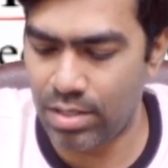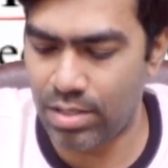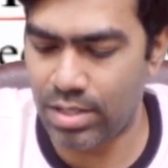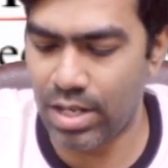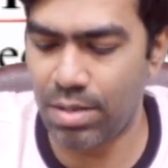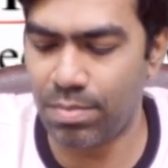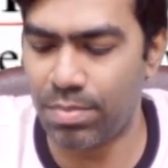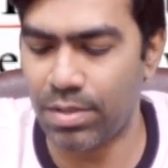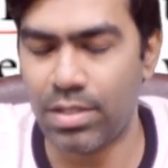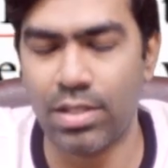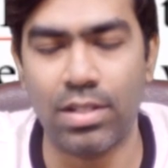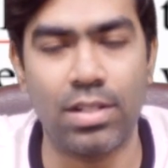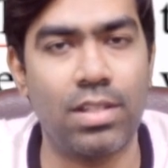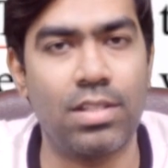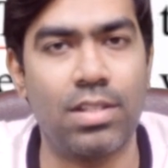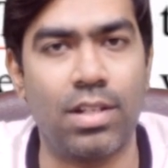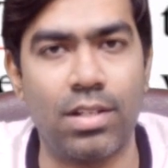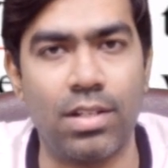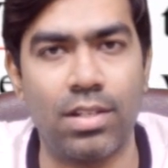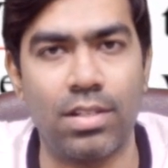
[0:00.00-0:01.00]
10
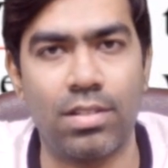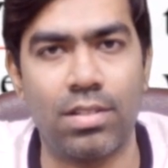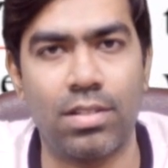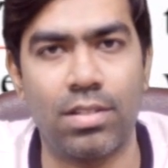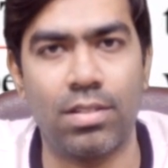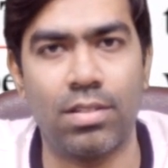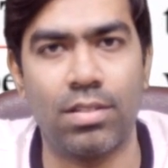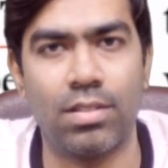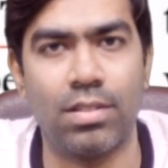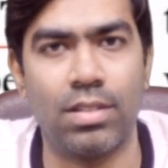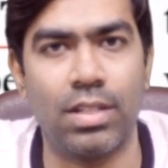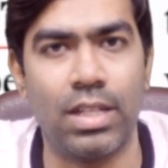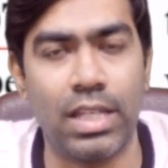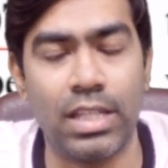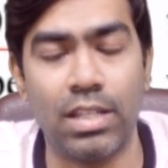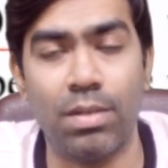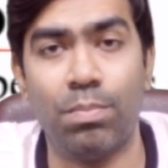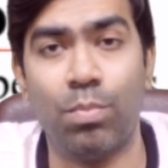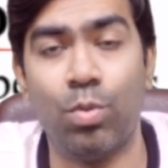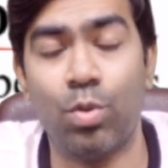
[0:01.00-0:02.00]
percentage at least,
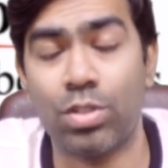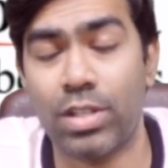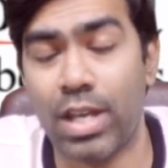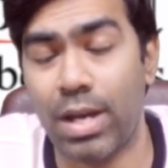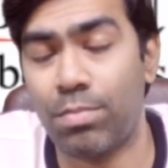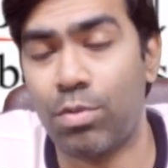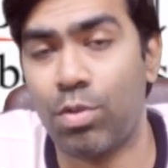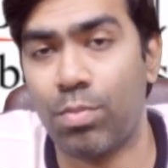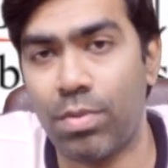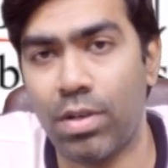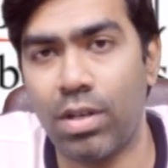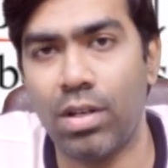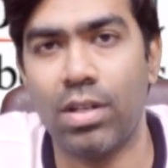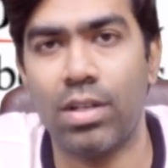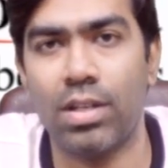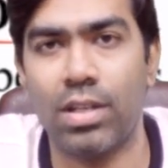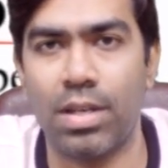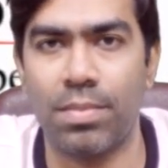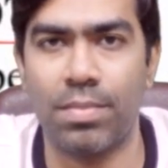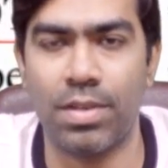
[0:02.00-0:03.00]
in the postcaptopril
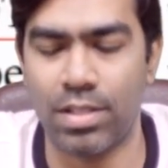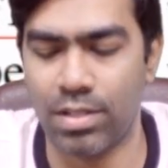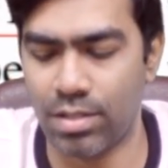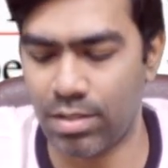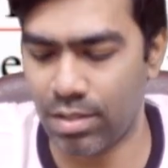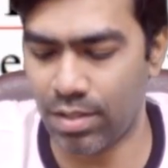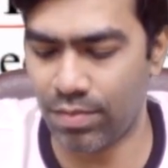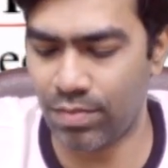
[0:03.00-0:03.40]
images.